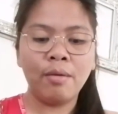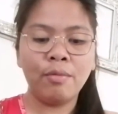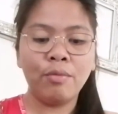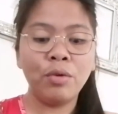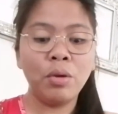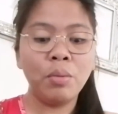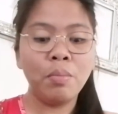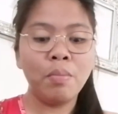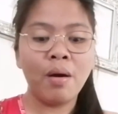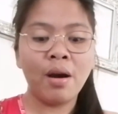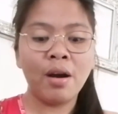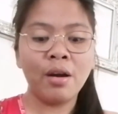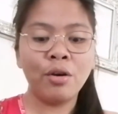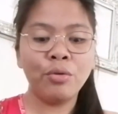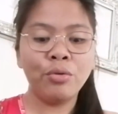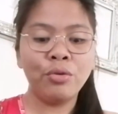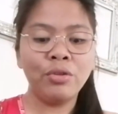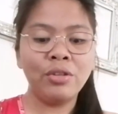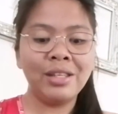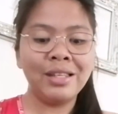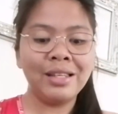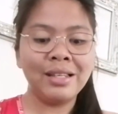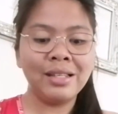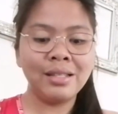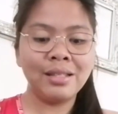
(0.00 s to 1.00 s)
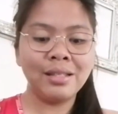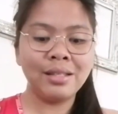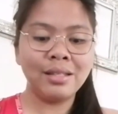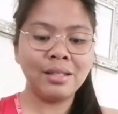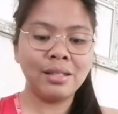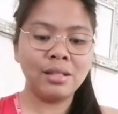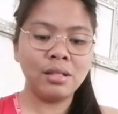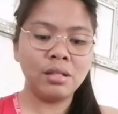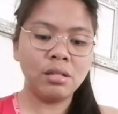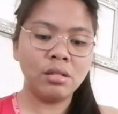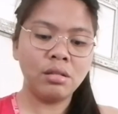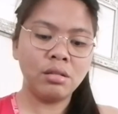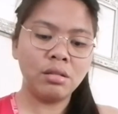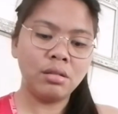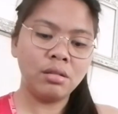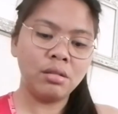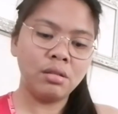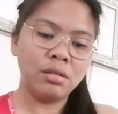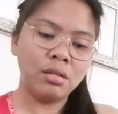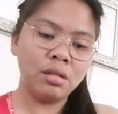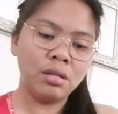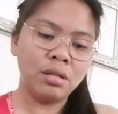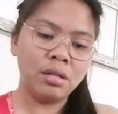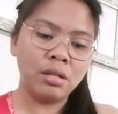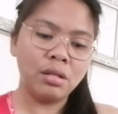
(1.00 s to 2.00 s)
we borrowed this,
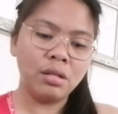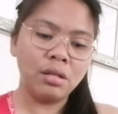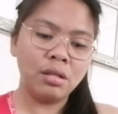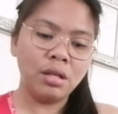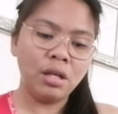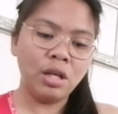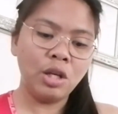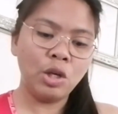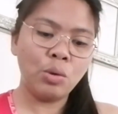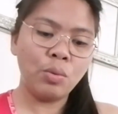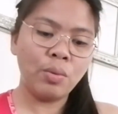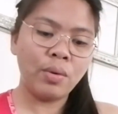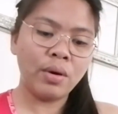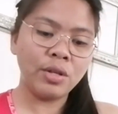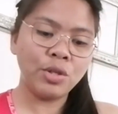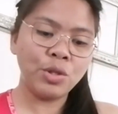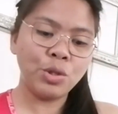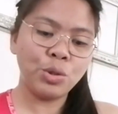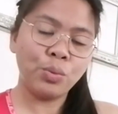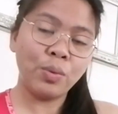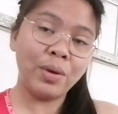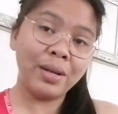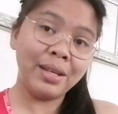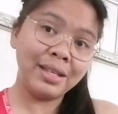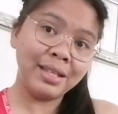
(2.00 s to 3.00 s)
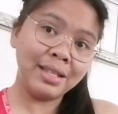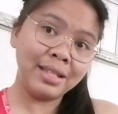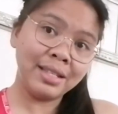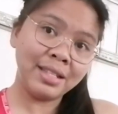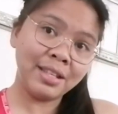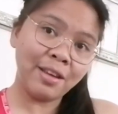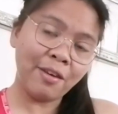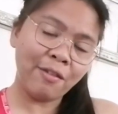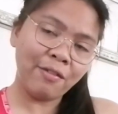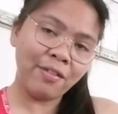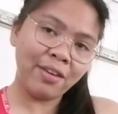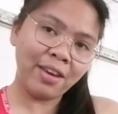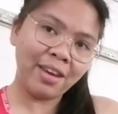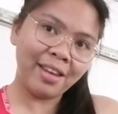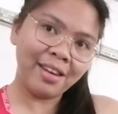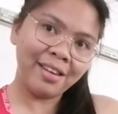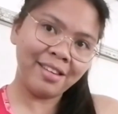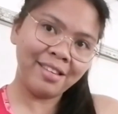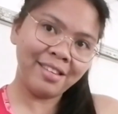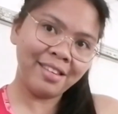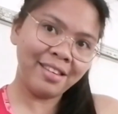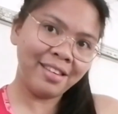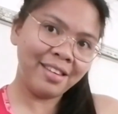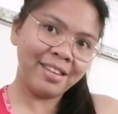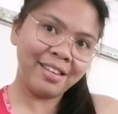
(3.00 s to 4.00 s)
it was
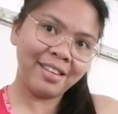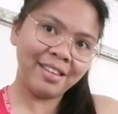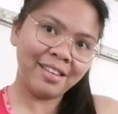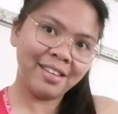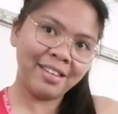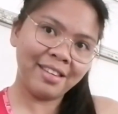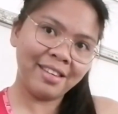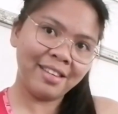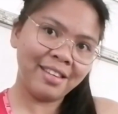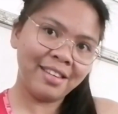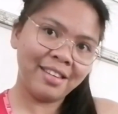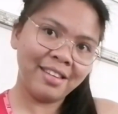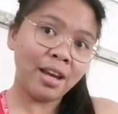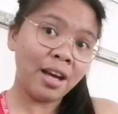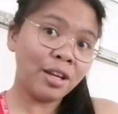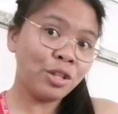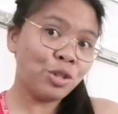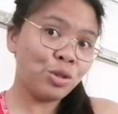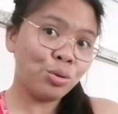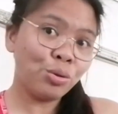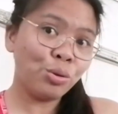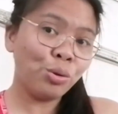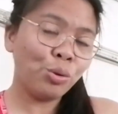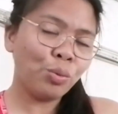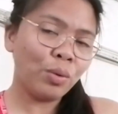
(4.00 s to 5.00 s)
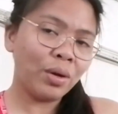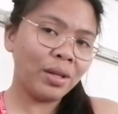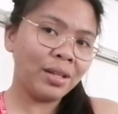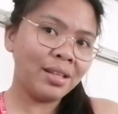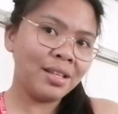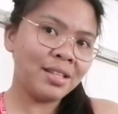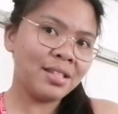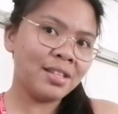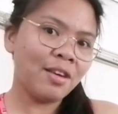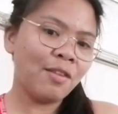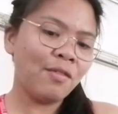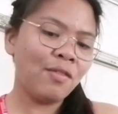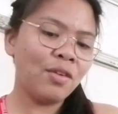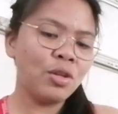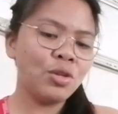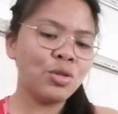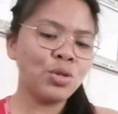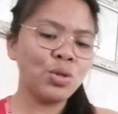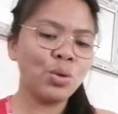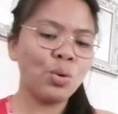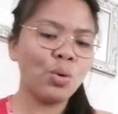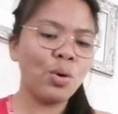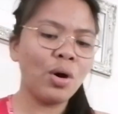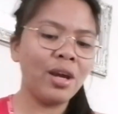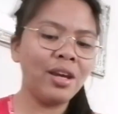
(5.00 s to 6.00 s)
27 June 27.
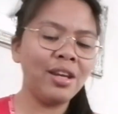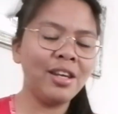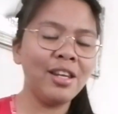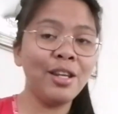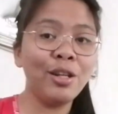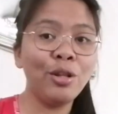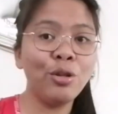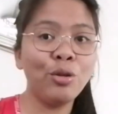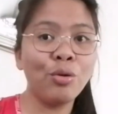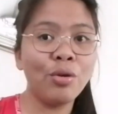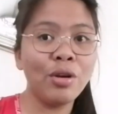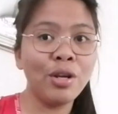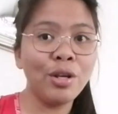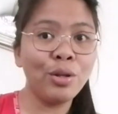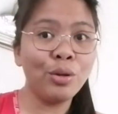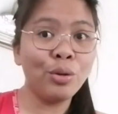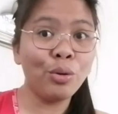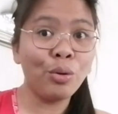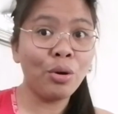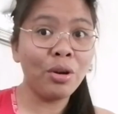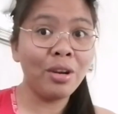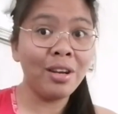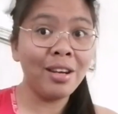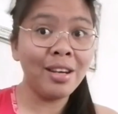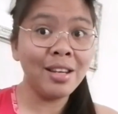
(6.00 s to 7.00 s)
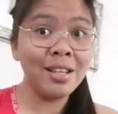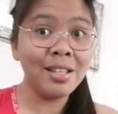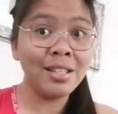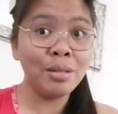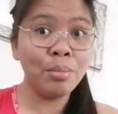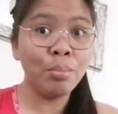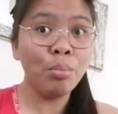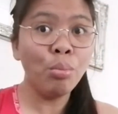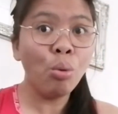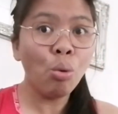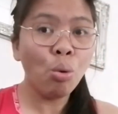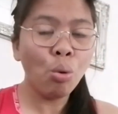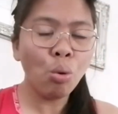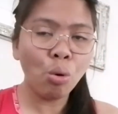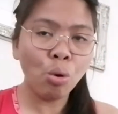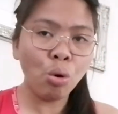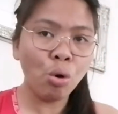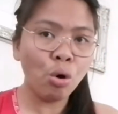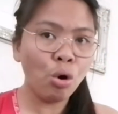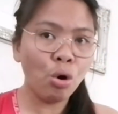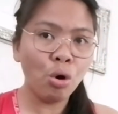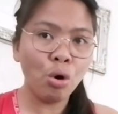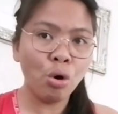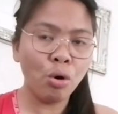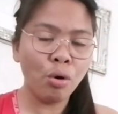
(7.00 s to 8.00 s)
So I need to return this
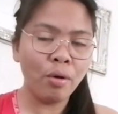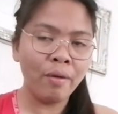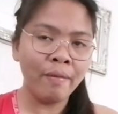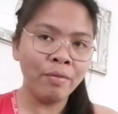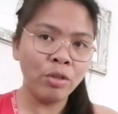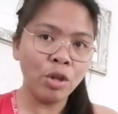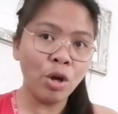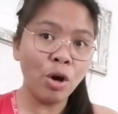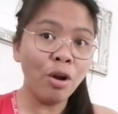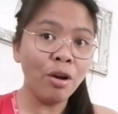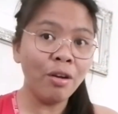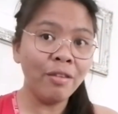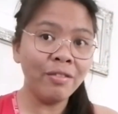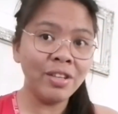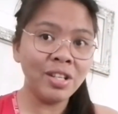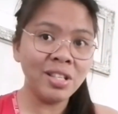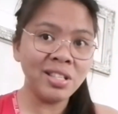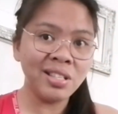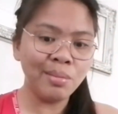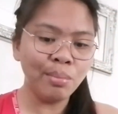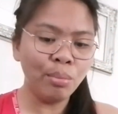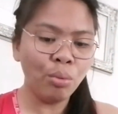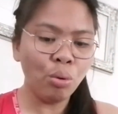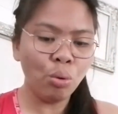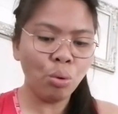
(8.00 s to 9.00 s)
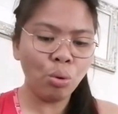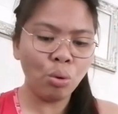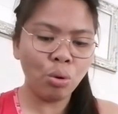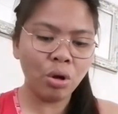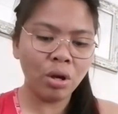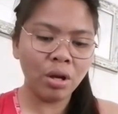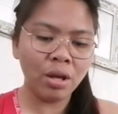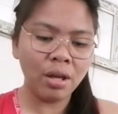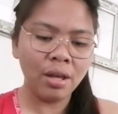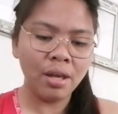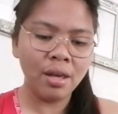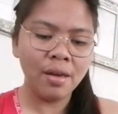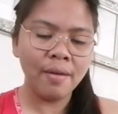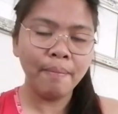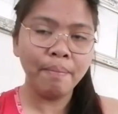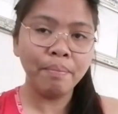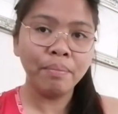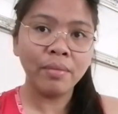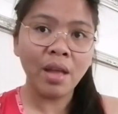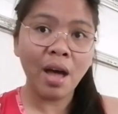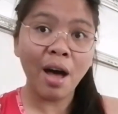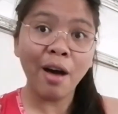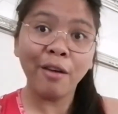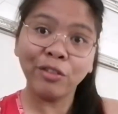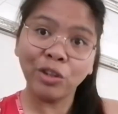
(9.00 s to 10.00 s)
book, all of this book,
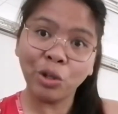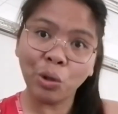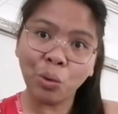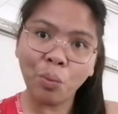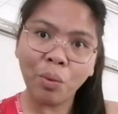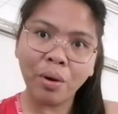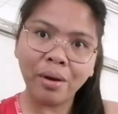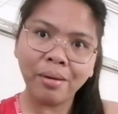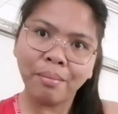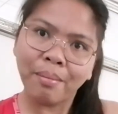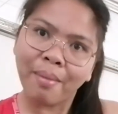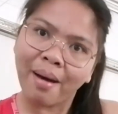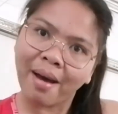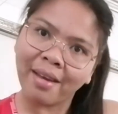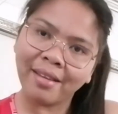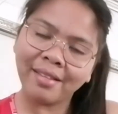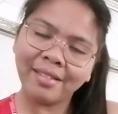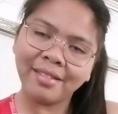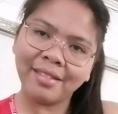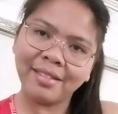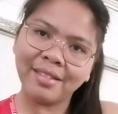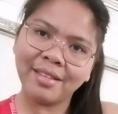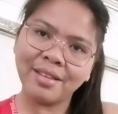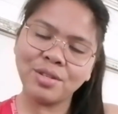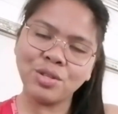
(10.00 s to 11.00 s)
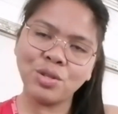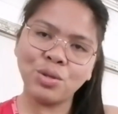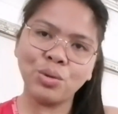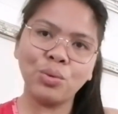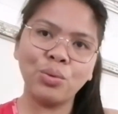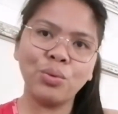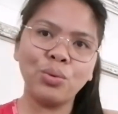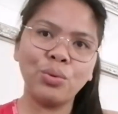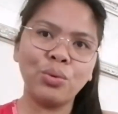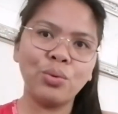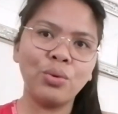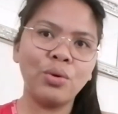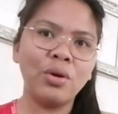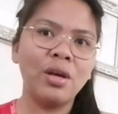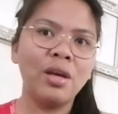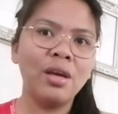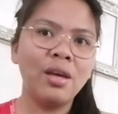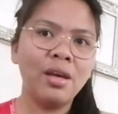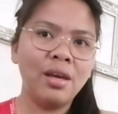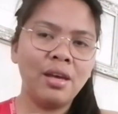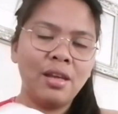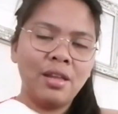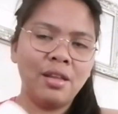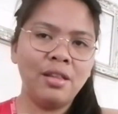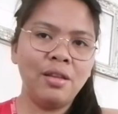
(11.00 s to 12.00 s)
after 1 month. So
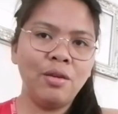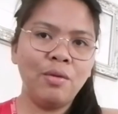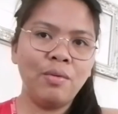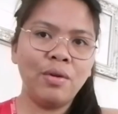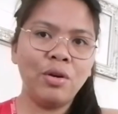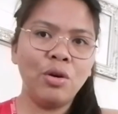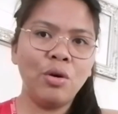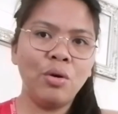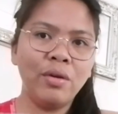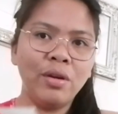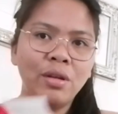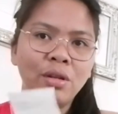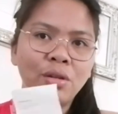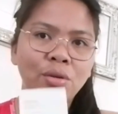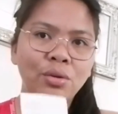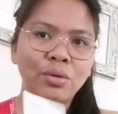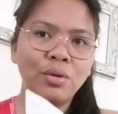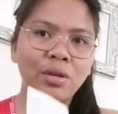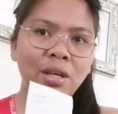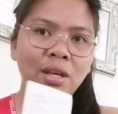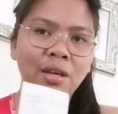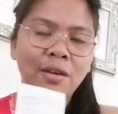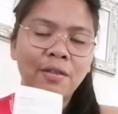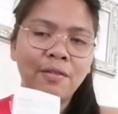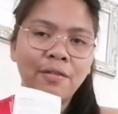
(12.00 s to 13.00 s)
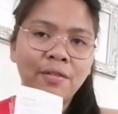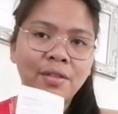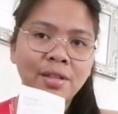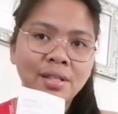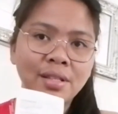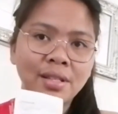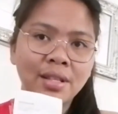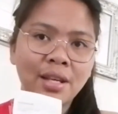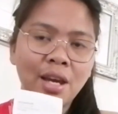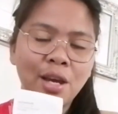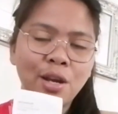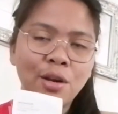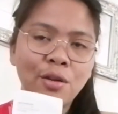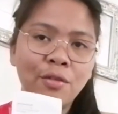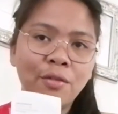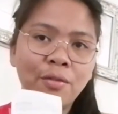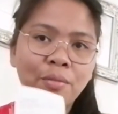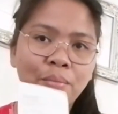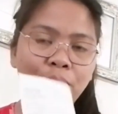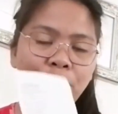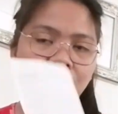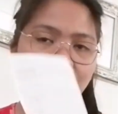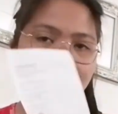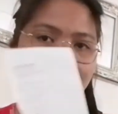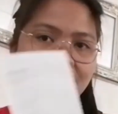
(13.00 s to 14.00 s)
they were going to give this kind of
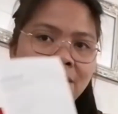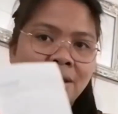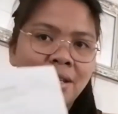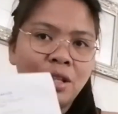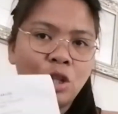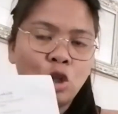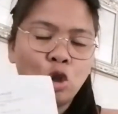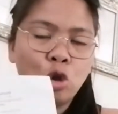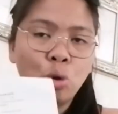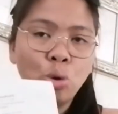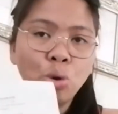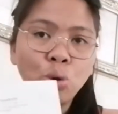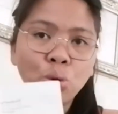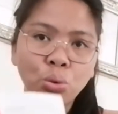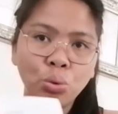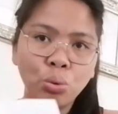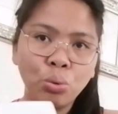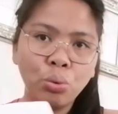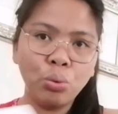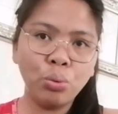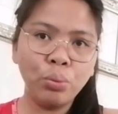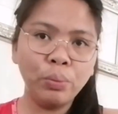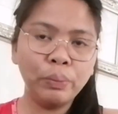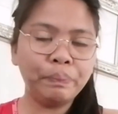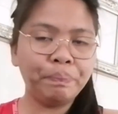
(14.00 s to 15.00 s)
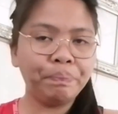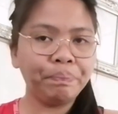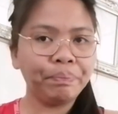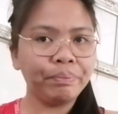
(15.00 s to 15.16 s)
receipt to you